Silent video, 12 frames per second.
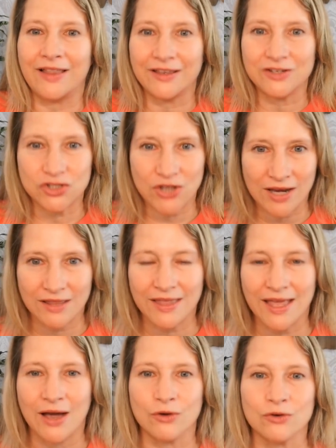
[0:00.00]
shedding
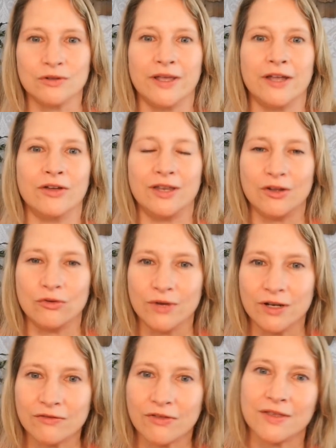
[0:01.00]
the outer layer, getting
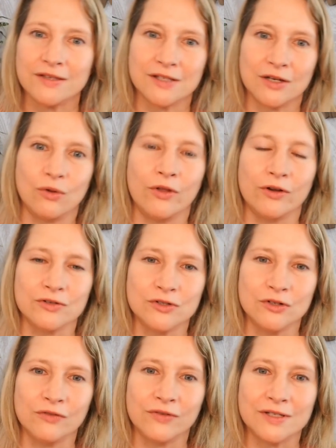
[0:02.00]
rid of the things that no longer
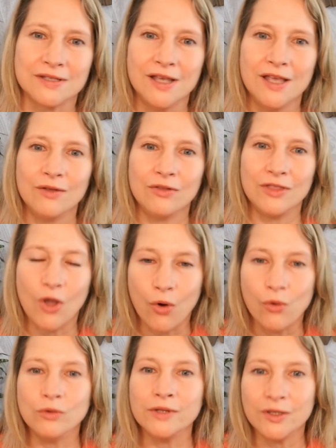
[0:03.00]
serve us. The
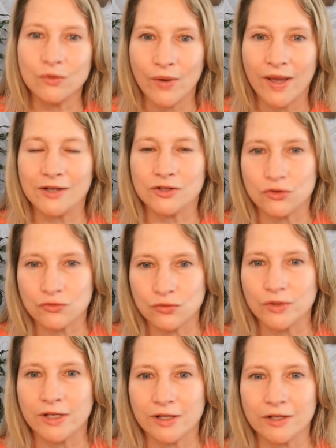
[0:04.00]
only way to
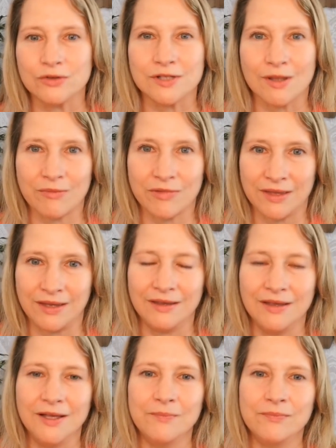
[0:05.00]
truly clear something
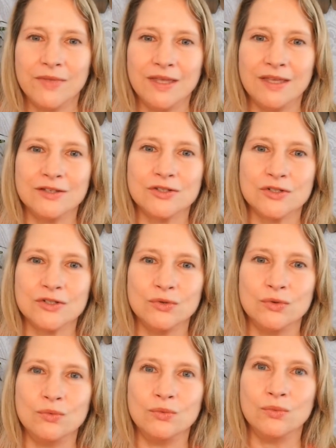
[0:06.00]
is
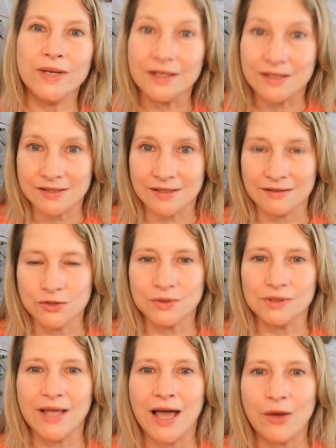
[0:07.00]
to witness it, to
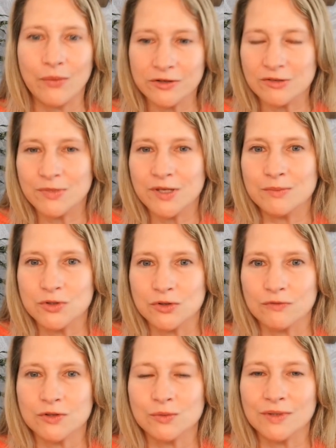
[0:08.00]
allow it to be
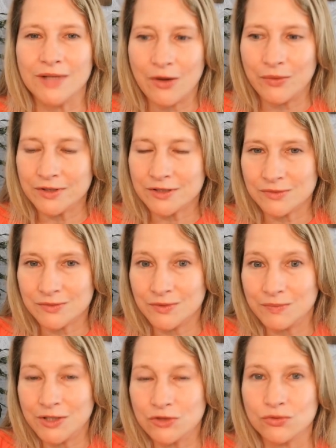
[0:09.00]
observed, to allow it to
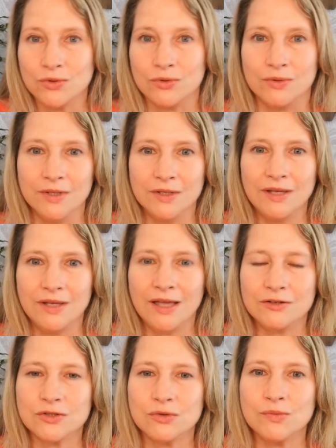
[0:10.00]
be true
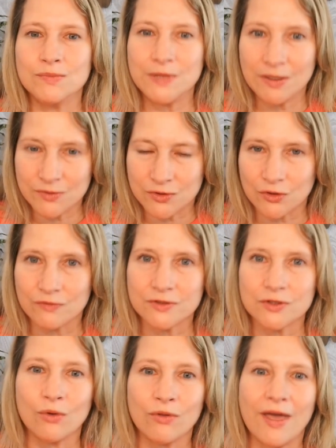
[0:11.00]
and to be observed
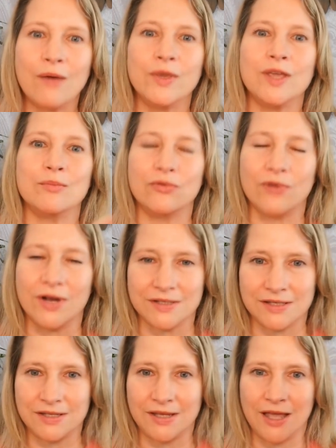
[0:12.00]
so that we can
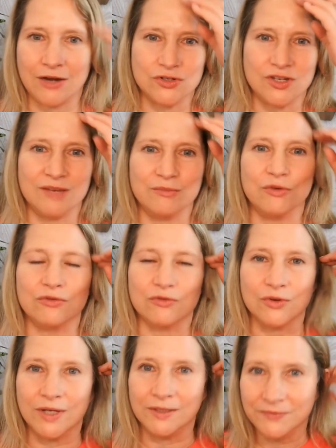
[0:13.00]
process the energy and move
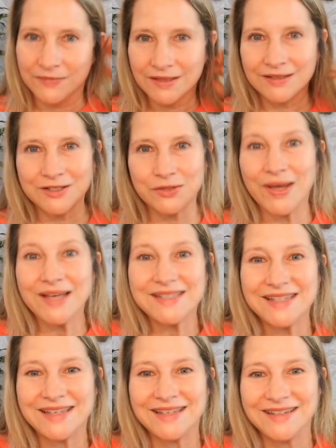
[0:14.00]
through it. So I
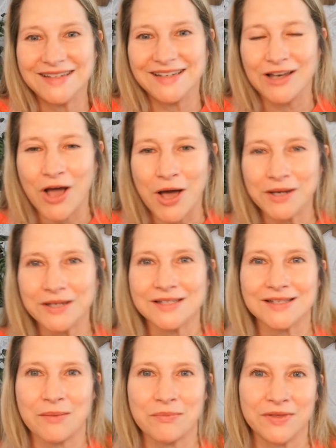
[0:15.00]
see it not
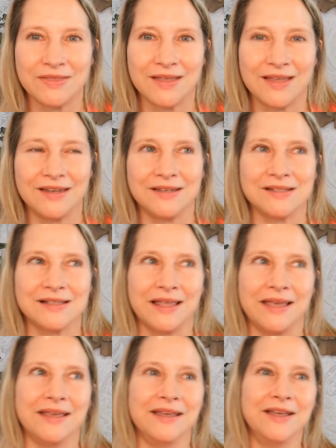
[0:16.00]
as something that is
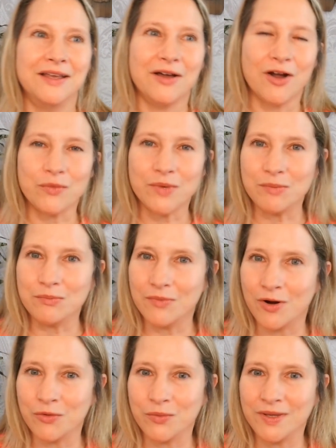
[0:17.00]
like, are
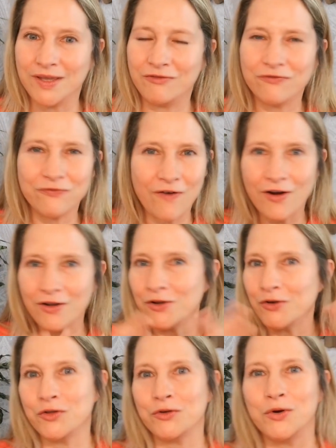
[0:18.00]
we
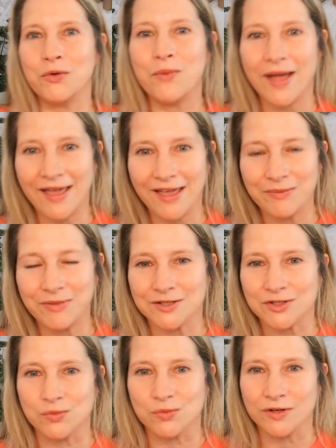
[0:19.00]
farther away
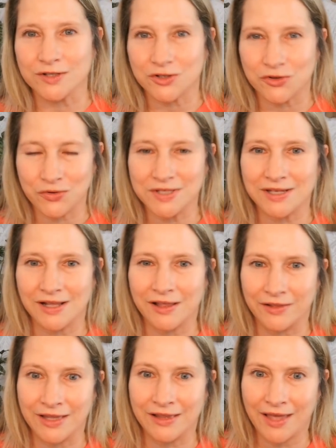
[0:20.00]
because the world is
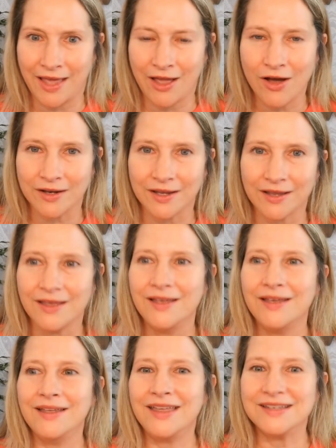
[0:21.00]
increasingly chaotic?
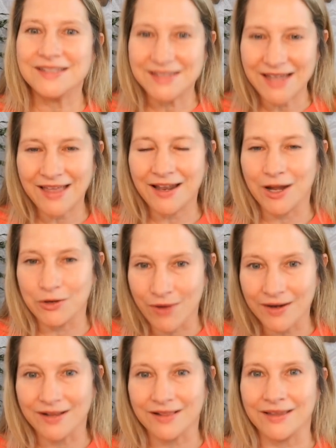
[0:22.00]
Instead,
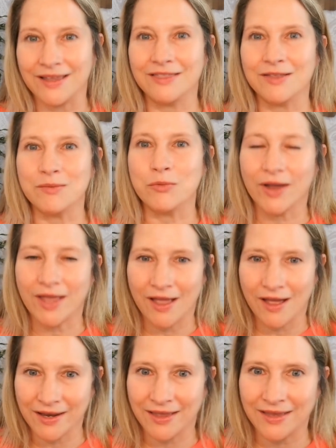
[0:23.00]
ironically, the more
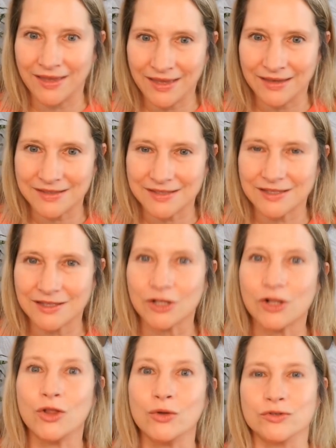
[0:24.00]
chaotic it gets, the
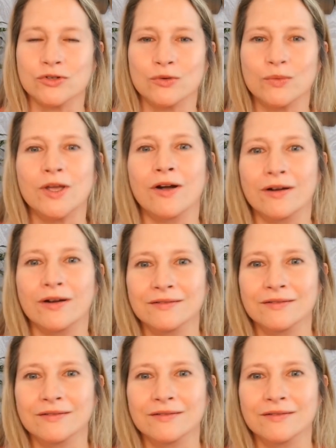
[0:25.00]
closer we are